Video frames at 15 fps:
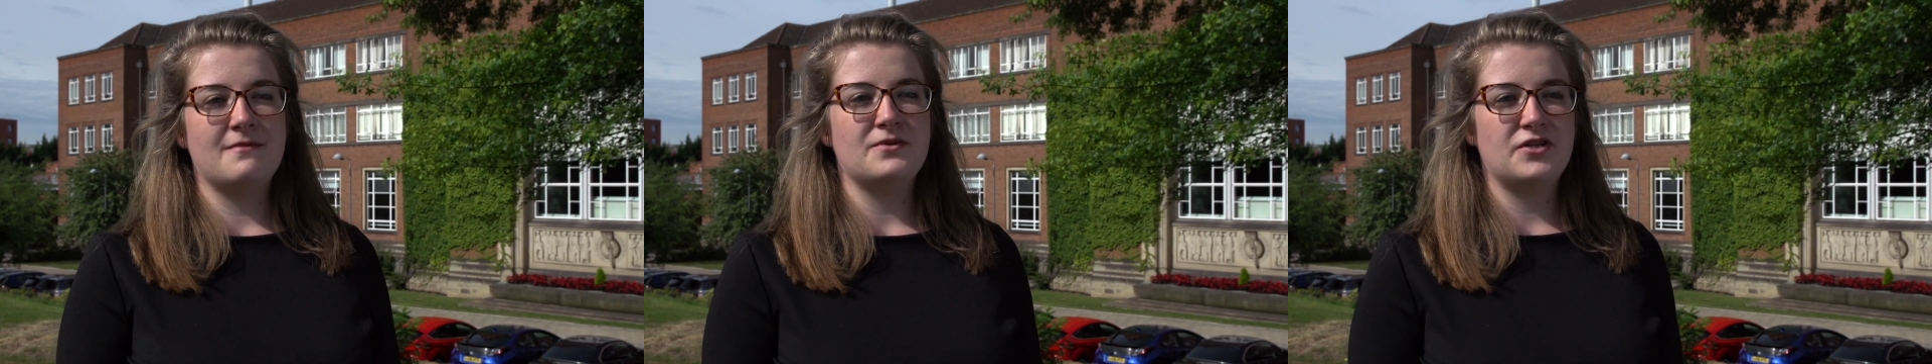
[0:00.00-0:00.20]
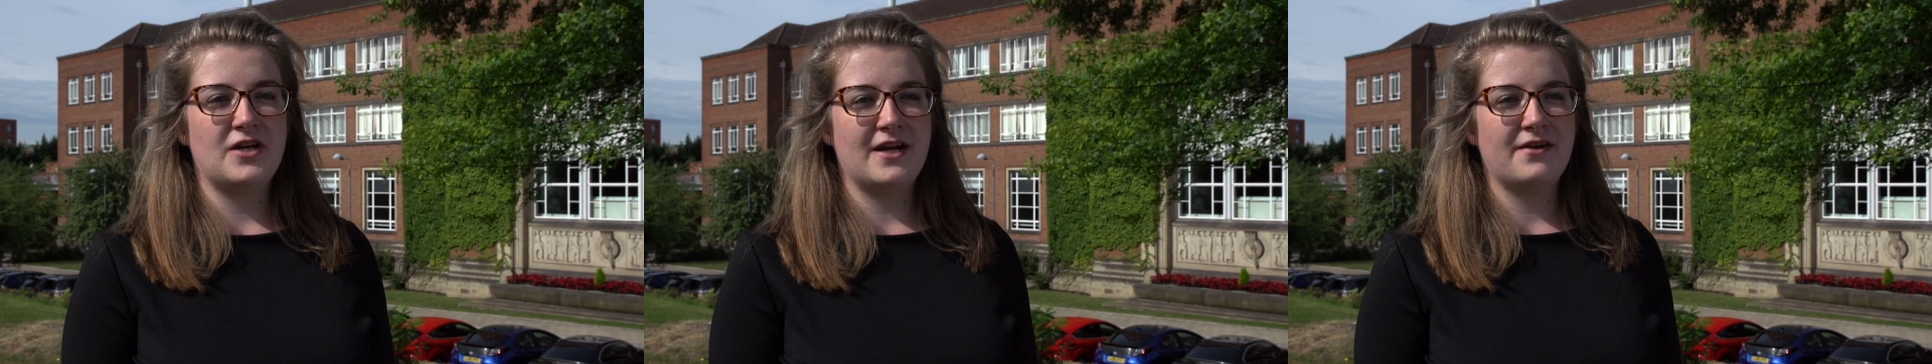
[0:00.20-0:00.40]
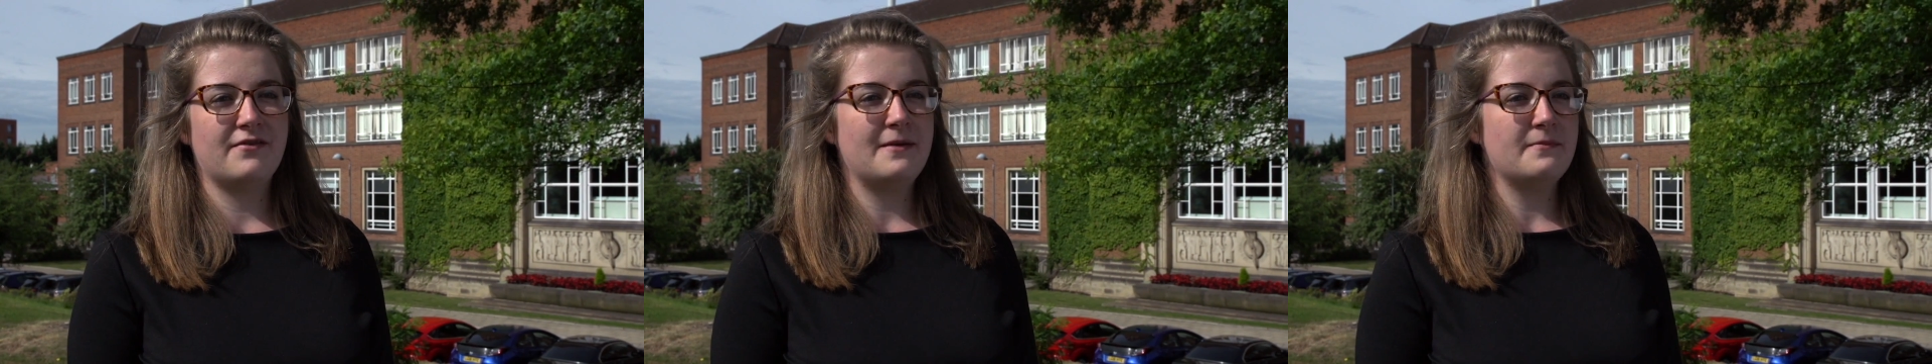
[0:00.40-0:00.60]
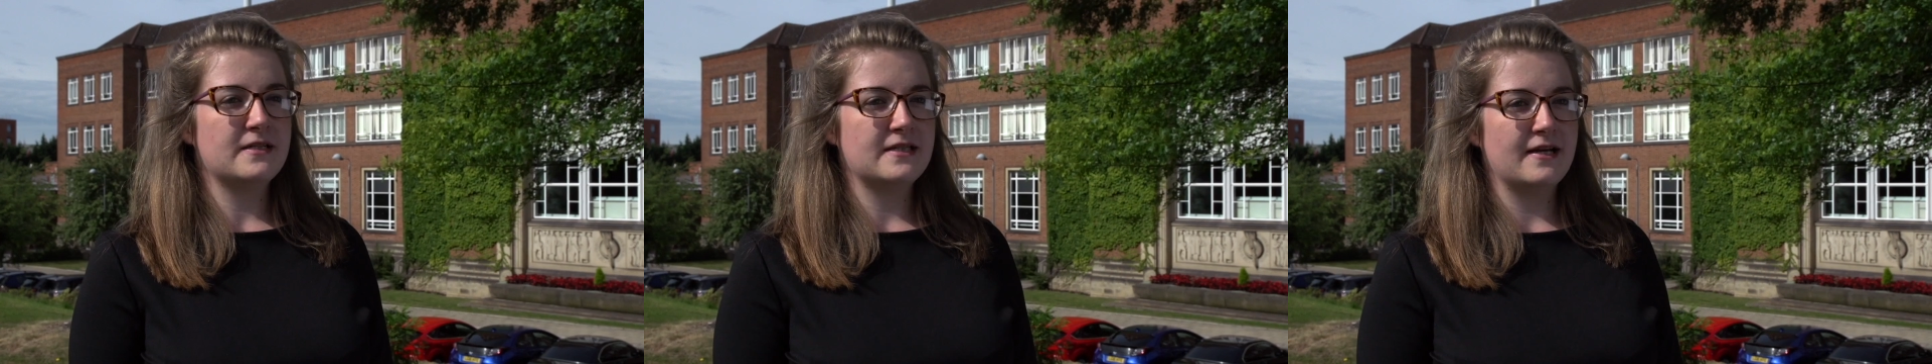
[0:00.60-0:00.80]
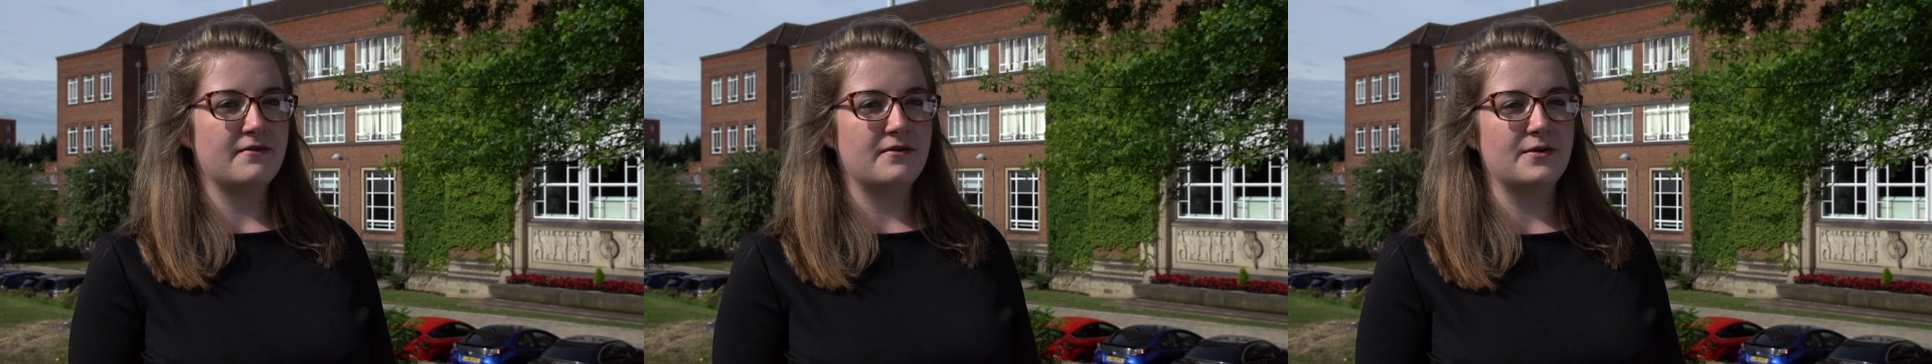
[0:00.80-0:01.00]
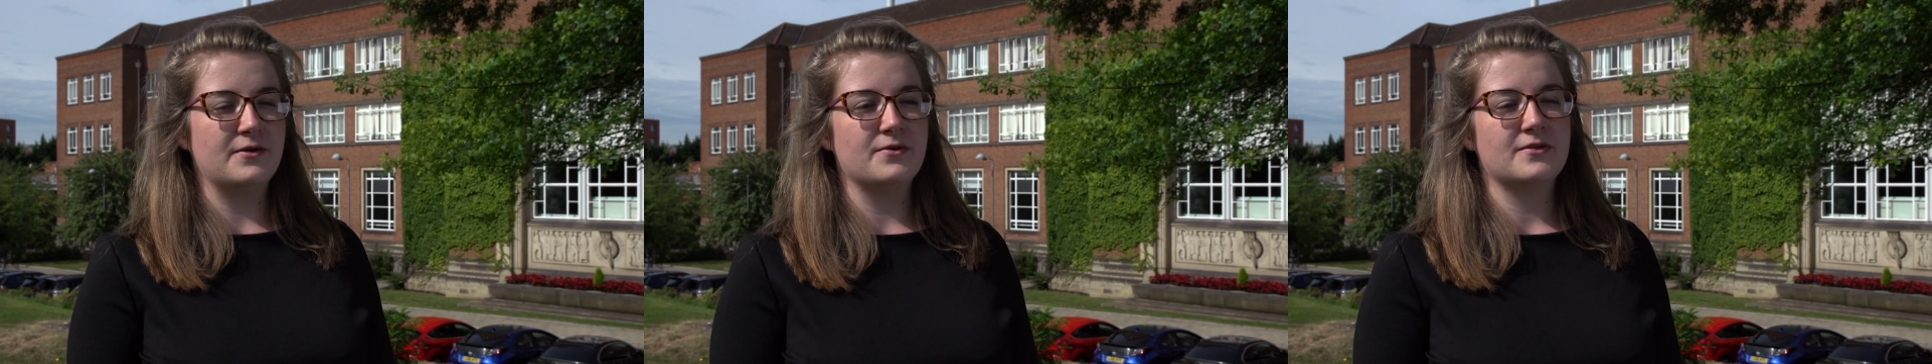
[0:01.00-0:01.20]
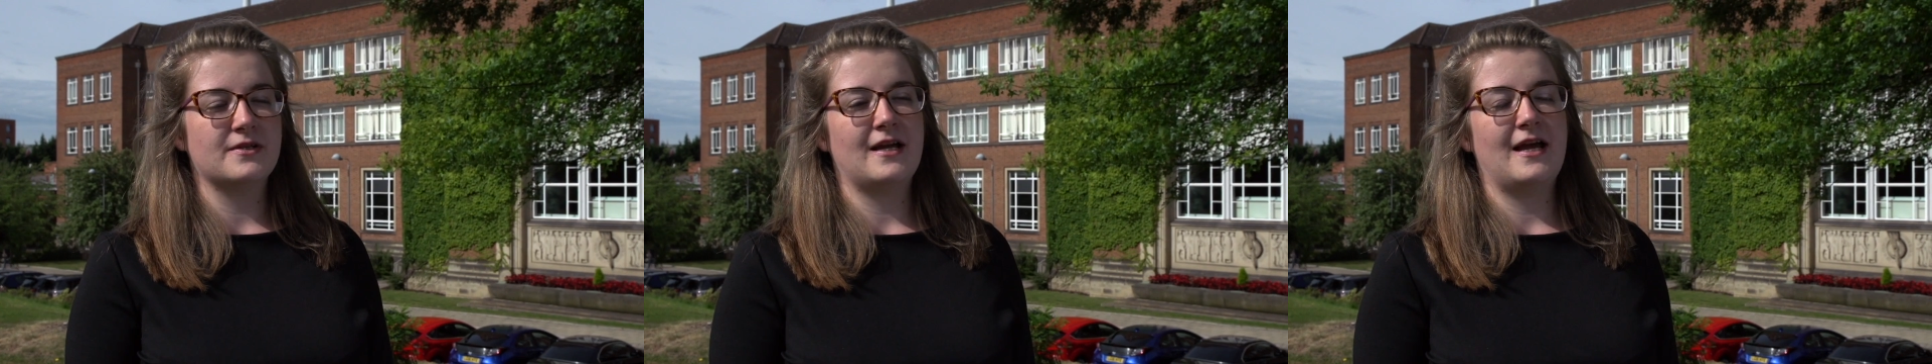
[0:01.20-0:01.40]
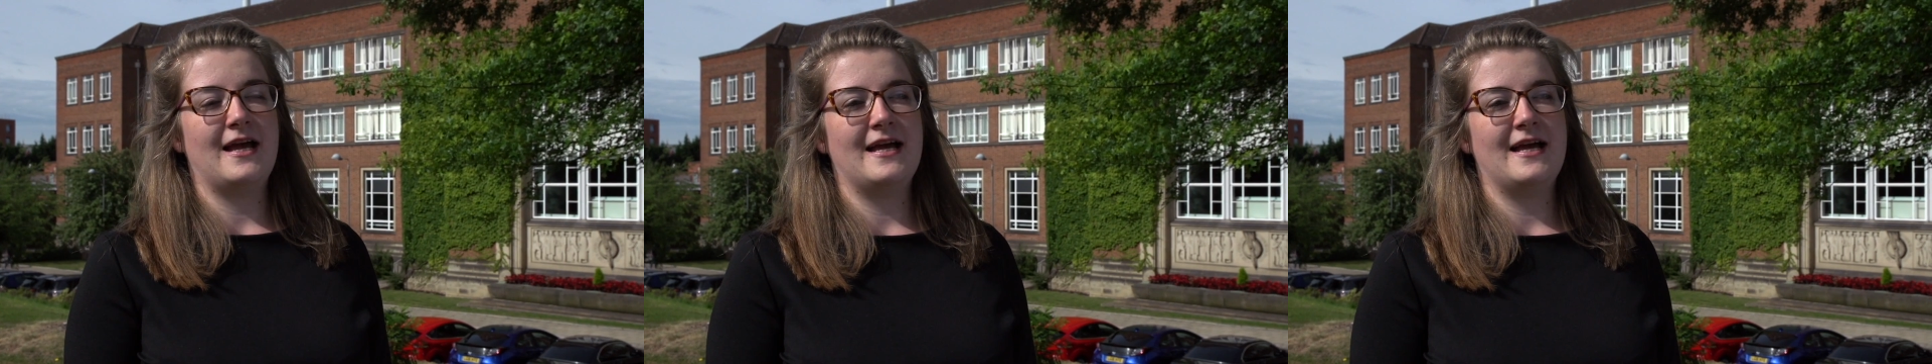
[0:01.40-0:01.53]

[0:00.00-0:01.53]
machinery and materials